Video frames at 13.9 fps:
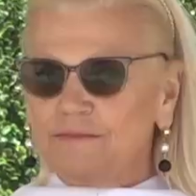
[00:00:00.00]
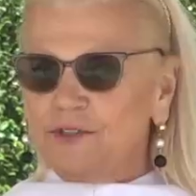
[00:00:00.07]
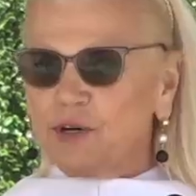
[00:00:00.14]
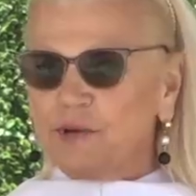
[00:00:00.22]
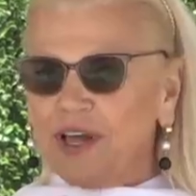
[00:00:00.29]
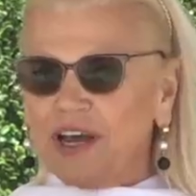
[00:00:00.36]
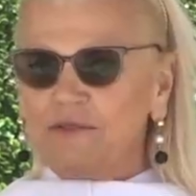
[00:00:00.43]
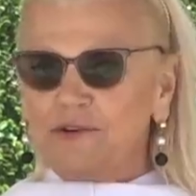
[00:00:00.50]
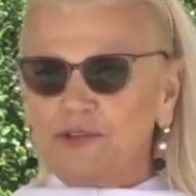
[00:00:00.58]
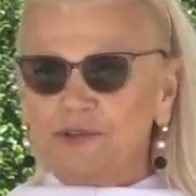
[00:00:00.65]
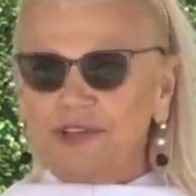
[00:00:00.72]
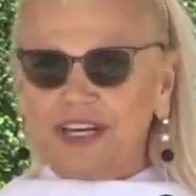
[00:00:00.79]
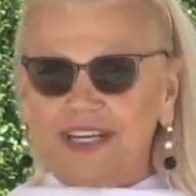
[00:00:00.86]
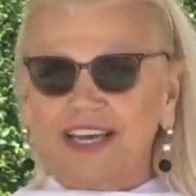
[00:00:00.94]
don't ever do
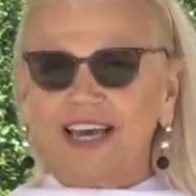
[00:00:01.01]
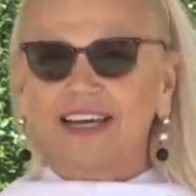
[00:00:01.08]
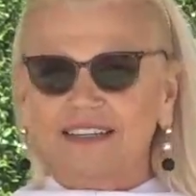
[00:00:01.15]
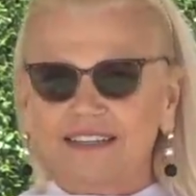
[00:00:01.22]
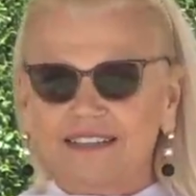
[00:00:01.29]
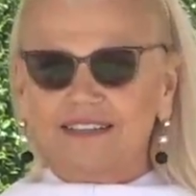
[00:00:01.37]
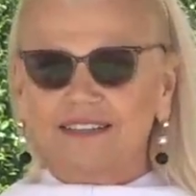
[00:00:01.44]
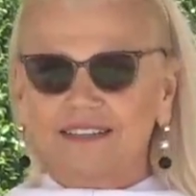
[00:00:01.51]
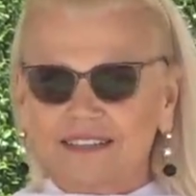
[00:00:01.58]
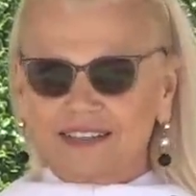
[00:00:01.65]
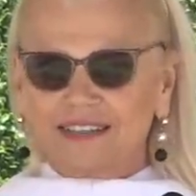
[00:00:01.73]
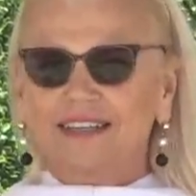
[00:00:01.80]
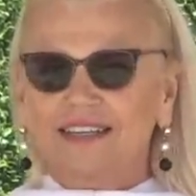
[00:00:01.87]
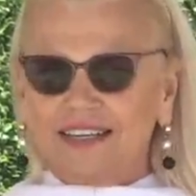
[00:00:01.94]
that again.
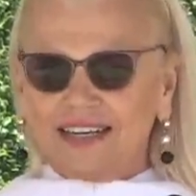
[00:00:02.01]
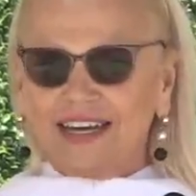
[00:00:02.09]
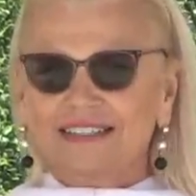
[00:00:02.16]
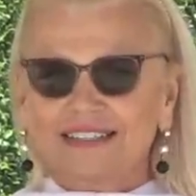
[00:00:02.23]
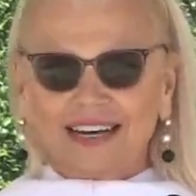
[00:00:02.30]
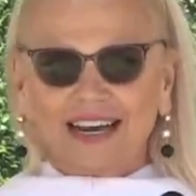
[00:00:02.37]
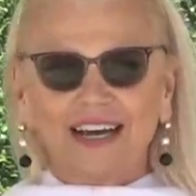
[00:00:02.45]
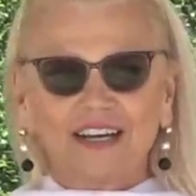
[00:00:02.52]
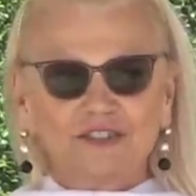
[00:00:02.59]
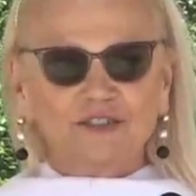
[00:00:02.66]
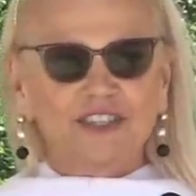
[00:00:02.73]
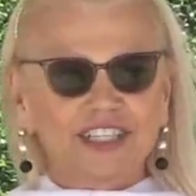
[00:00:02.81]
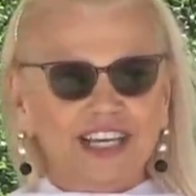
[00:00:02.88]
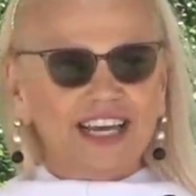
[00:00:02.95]
I said, I
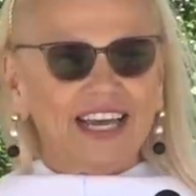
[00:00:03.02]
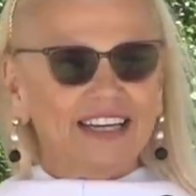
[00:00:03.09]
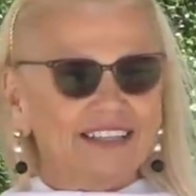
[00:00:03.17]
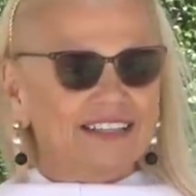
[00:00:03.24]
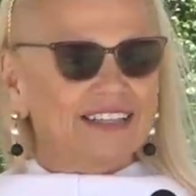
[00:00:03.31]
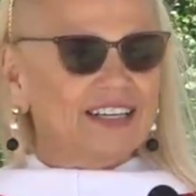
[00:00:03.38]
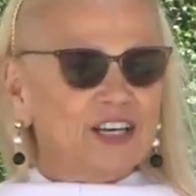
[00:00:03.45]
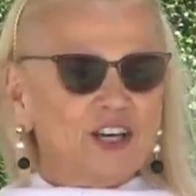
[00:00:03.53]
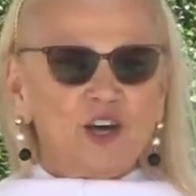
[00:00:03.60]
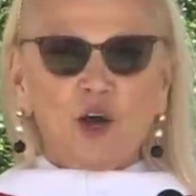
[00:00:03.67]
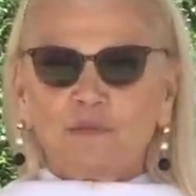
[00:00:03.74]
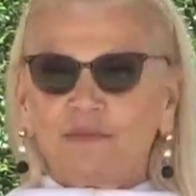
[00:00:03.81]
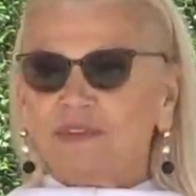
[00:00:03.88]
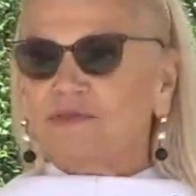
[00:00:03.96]
understand.
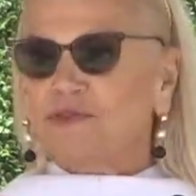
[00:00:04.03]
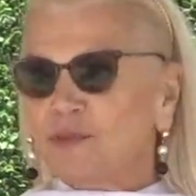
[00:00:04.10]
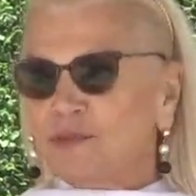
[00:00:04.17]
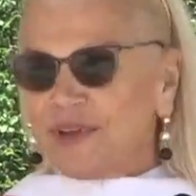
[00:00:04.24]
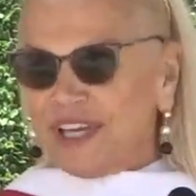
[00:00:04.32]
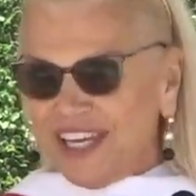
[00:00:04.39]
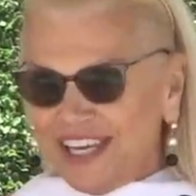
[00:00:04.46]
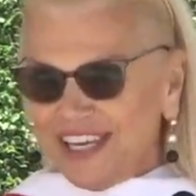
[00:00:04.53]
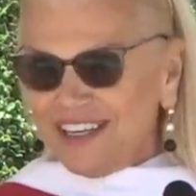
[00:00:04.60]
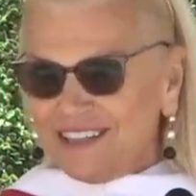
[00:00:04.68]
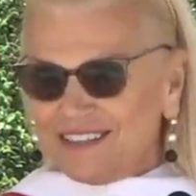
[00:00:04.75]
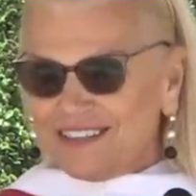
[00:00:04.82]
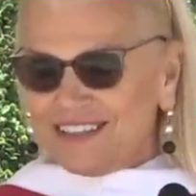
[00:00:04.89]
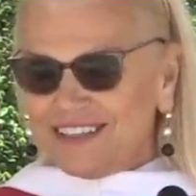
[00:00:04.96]
But for me,
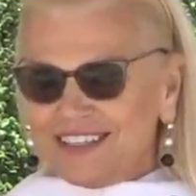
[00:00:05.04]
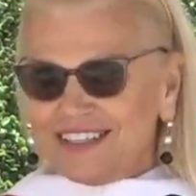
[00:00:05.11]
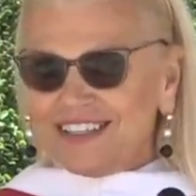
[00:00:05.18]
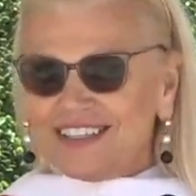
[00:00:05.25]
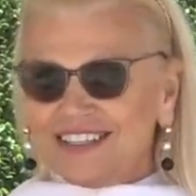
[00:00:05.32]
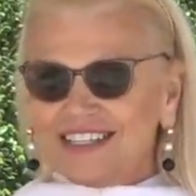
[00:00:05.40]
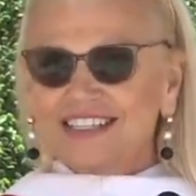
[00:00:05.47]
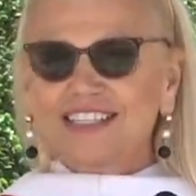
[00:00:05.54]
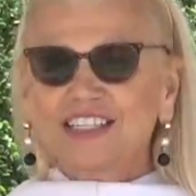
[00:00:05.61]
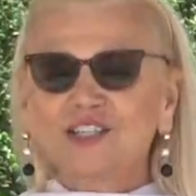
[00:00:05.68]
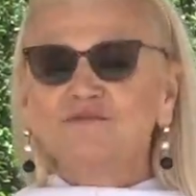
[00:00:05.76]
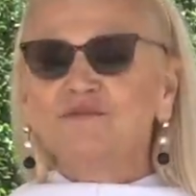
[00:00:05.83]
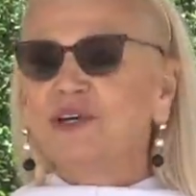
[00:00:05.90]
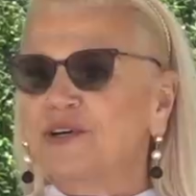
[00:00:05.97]
this
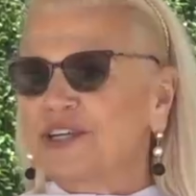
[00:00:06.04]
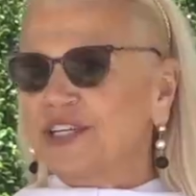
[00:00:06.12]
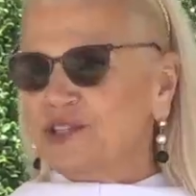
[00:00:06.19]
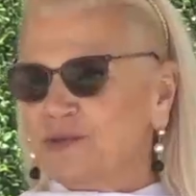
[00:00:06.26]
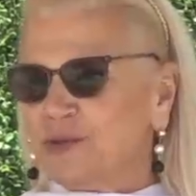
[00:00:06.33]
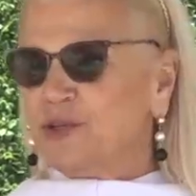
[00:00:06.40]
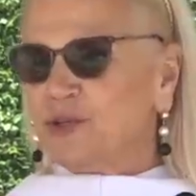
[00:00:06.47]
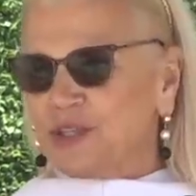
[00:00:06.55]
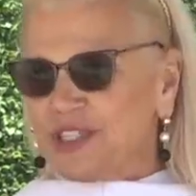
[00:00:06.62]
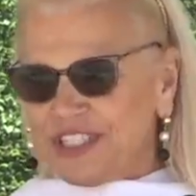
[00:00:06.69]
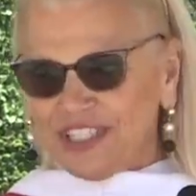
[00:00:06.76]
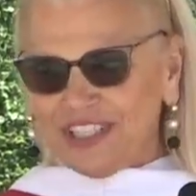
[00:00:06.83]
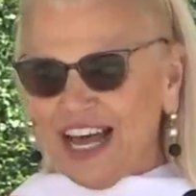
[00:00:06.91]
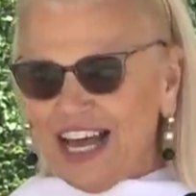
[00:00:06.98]
experience would
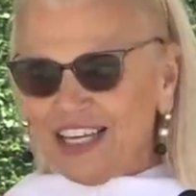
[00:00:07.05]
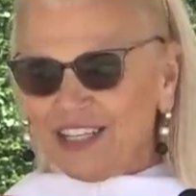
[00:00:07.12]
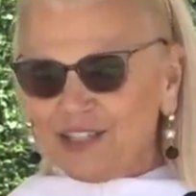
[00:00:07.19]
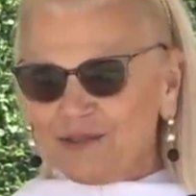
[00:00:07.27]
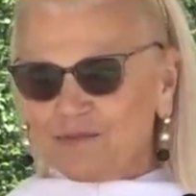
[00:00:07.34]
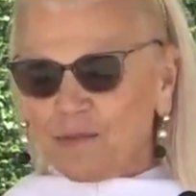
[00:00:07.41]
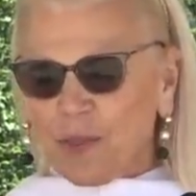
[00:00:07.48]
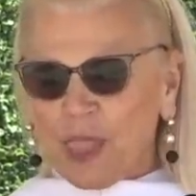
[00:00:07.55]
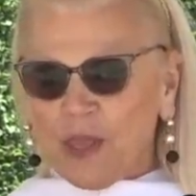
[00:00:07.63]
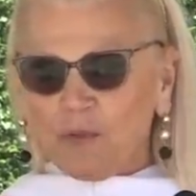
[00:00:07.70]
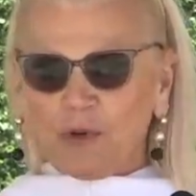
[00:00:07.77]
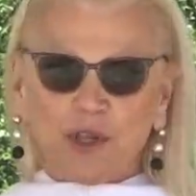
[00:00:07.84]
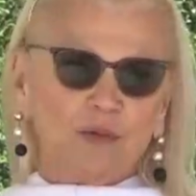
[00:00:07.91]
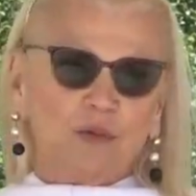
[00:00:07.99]
crystallize
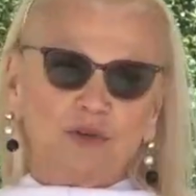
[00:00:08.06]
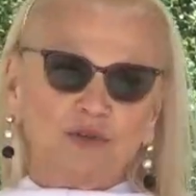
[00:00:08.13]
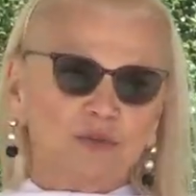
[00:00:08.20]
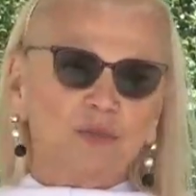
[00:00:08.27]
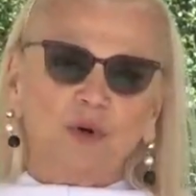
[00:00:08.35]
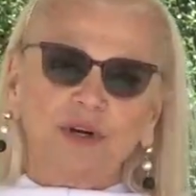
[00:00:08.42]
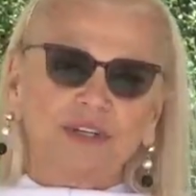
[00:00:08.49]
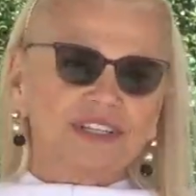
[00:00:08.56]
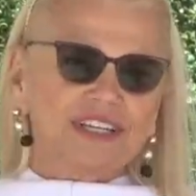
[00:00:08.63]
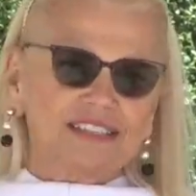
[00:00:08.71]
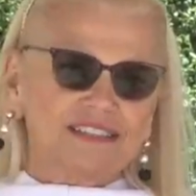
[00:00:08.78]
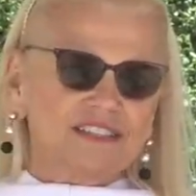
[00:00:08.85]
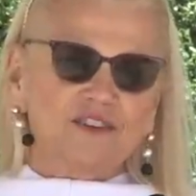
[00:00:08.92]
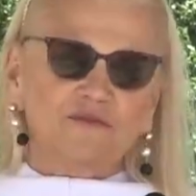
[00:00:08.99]
one of the most important
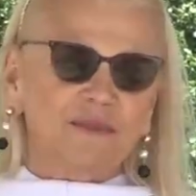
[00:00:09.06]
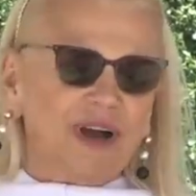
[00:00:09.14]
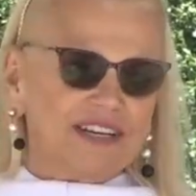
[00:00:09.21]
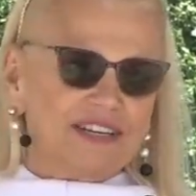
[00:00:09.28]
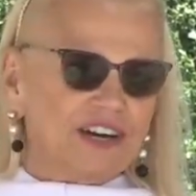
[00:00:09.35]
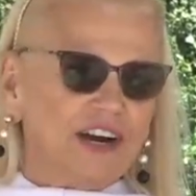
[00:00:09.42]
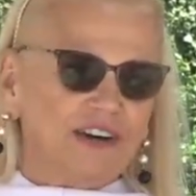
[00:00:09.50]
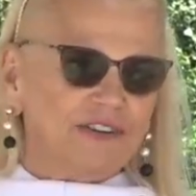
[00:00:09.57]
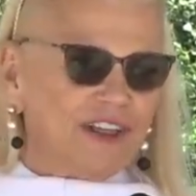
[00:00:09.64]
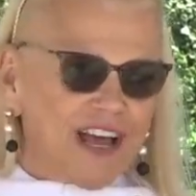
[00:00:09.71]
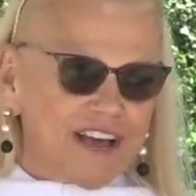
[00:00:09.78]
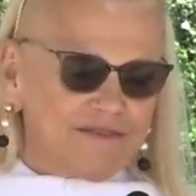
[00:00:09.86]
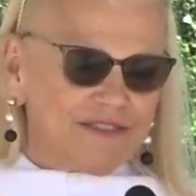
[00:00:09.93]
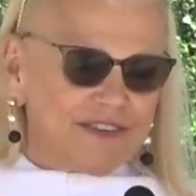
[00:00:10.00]
lessons of my entire
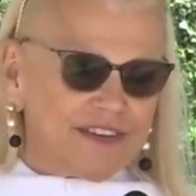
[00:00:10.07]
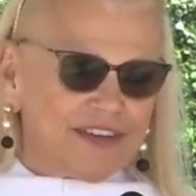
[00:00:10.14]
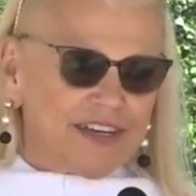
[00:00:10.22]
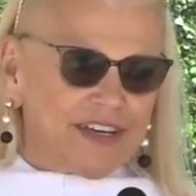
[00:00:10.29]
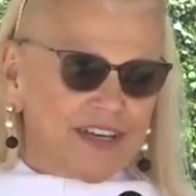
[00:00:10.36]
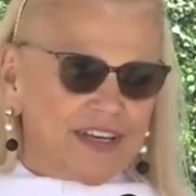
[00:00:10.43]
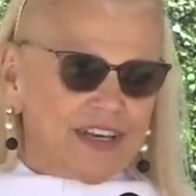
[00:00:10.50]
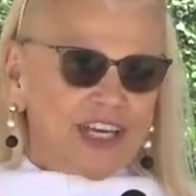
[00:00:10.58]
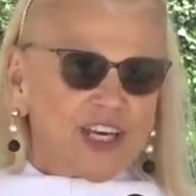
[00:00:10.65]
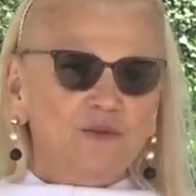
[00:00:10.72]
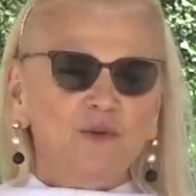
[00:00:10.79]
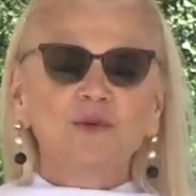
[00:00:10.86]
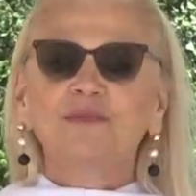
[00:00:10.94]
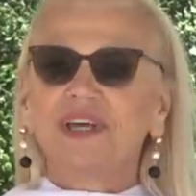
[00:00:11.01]
life.
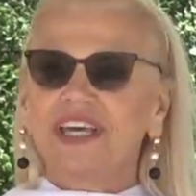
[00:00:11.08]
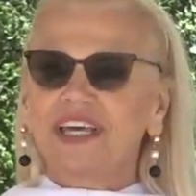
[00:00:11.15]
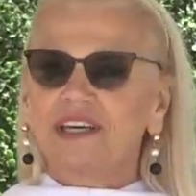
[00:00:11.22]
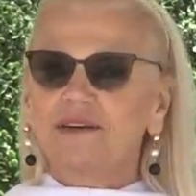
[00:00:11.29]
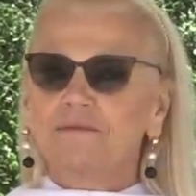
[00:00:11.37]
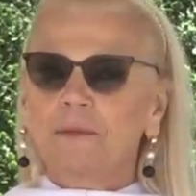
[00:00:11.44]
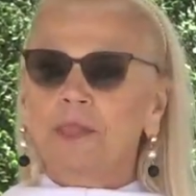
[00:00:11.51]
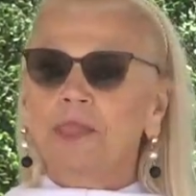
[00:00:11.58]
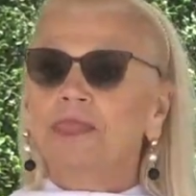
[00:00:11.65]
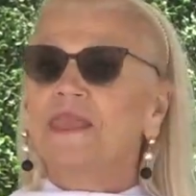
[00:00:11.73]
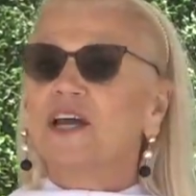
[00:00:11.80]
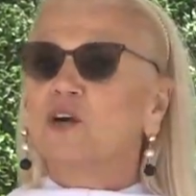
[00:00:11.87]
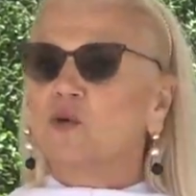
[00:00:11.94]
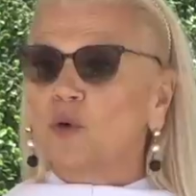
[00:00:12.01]
It would be
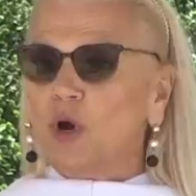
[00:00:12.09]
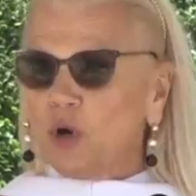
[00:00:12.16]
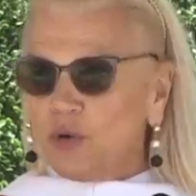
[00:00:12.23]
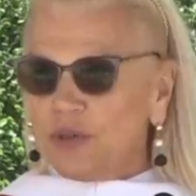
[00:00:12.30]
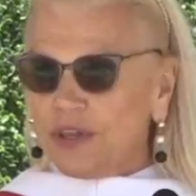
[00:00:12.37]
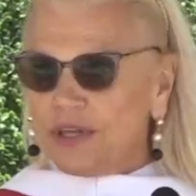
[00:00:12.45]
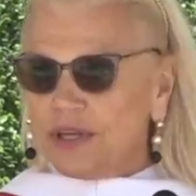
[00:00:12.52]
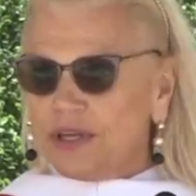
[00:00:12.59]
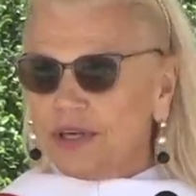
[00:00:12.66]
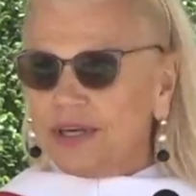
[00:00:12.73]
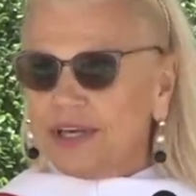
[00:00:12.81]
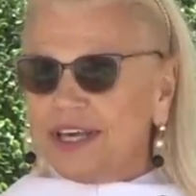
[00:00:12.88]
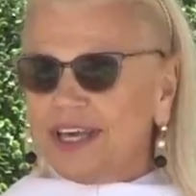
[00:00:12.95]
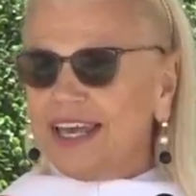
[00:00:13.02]
that growth
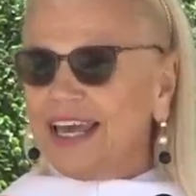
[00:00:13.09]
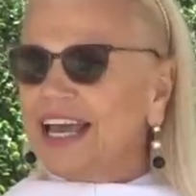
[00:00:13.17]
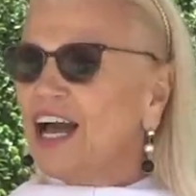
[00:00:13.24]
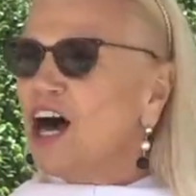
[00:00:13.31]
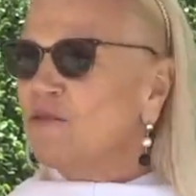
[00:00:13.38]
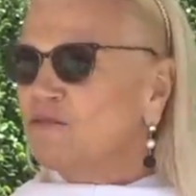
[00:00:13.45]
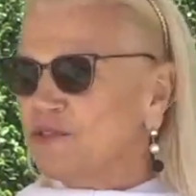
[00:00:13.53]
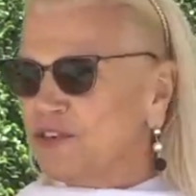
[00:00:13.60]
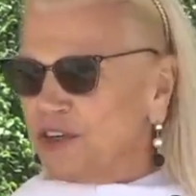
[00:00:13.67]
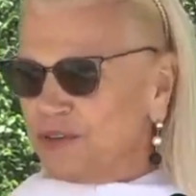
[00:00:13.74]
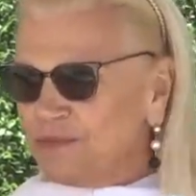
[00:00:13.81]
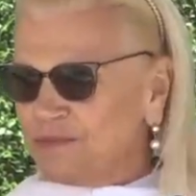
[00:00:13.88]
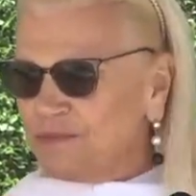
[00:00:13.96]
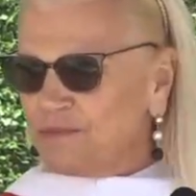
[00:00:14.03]
and
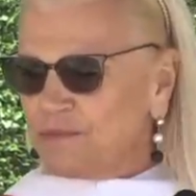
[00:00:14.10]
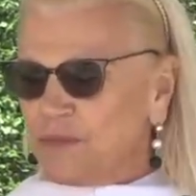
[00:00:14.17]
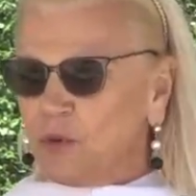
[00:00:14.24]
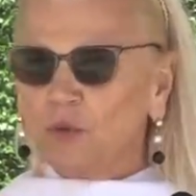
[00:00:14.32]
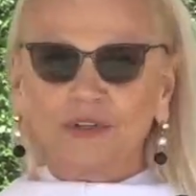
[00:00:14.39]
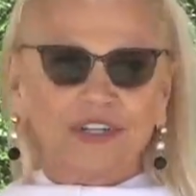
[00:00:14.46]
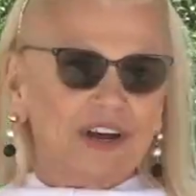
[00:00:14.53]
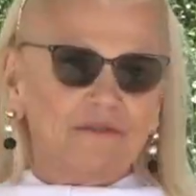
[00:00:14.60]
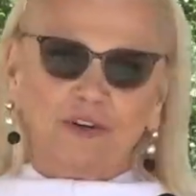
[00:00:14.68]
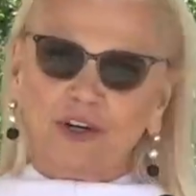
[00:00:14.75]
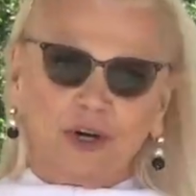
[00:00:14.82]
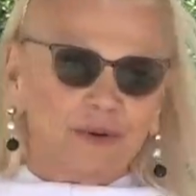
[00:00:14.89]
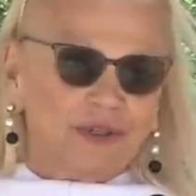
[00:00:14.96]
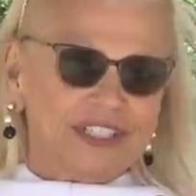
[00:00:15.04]
comfort will never
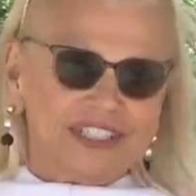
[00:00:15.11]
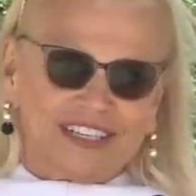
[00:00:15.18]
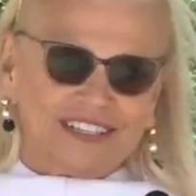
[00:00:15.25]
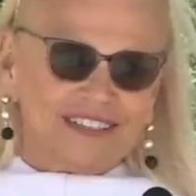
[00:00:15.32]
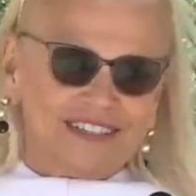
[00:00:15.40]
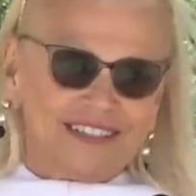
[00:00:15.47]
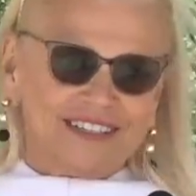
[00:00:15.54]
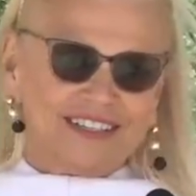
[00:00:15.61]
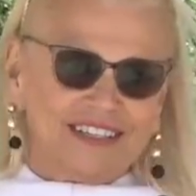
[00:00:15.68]
coexist.